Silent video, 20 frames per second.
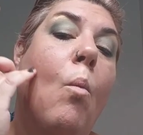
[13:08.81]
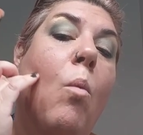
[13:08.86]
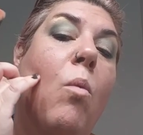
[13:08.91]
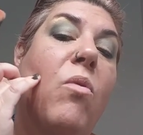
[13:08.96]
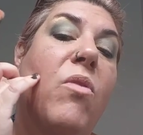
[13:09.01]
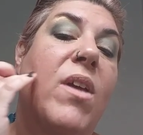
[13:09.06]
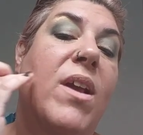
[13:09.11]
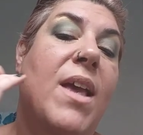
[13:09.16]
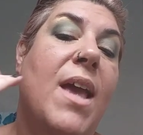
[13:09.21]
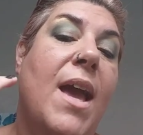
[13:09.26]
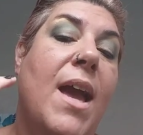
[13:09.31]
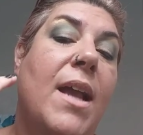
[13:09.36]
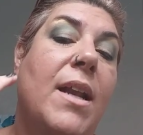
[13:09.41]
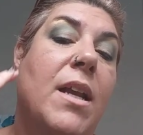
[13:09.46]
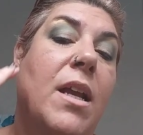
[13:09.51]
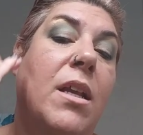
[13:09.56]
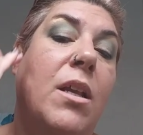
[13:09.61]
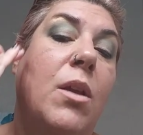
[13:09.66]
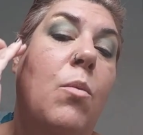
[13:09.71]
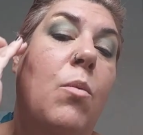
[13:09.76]
the
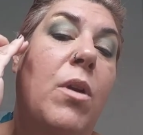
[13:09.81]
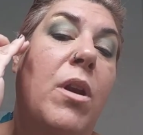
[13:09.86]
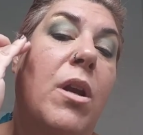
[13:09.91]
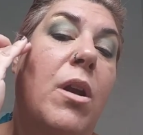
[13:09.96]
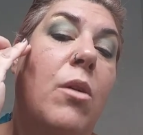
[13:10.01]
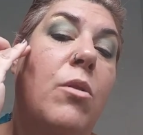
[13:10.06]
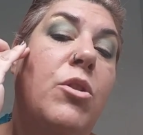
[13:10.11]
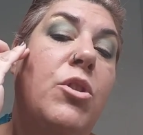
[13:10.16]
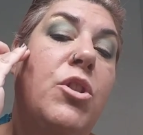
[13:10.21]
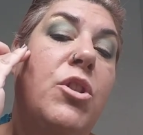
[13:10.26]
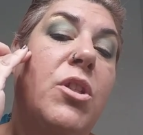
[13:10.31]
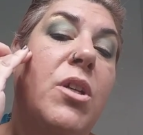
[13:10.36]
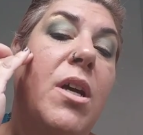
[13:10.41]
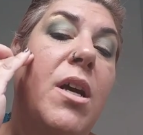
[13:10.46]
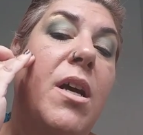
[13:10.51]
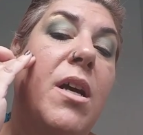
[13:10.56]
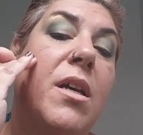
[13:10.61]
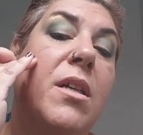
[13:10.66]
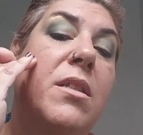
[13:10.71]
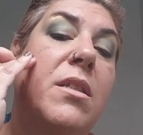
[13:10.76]
canyon, you want to go
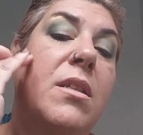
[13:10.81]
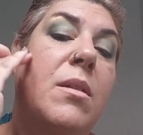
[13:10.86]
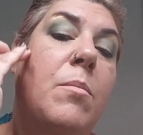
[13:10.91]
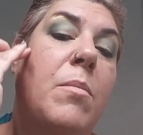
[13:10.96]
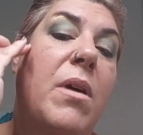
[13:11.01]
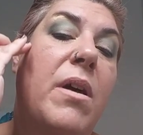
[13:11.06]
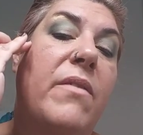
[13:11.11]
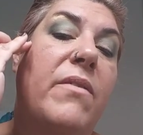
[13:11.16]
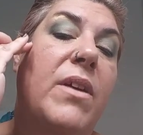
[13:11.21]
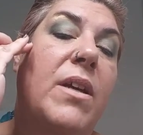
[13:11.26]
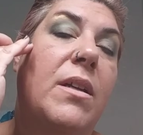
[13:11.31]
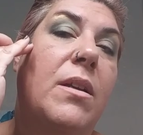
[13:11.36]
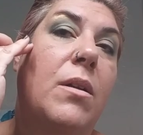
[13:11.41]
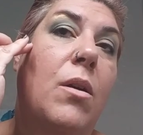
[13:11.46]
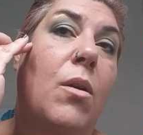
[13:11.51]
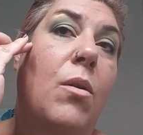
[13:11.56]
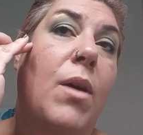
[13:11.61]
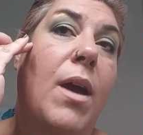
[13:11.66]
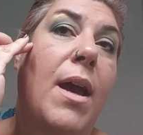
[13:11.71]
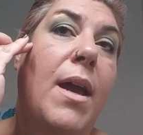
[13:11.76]
just above it,
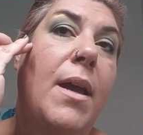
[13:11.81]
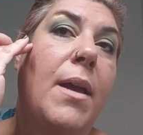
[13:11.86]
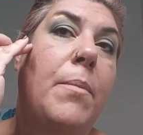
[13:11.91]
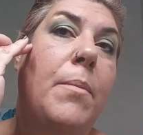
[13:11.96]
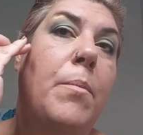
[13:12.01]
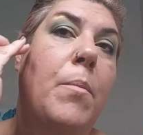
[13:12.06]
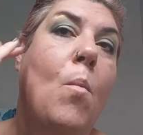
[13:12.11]
okay?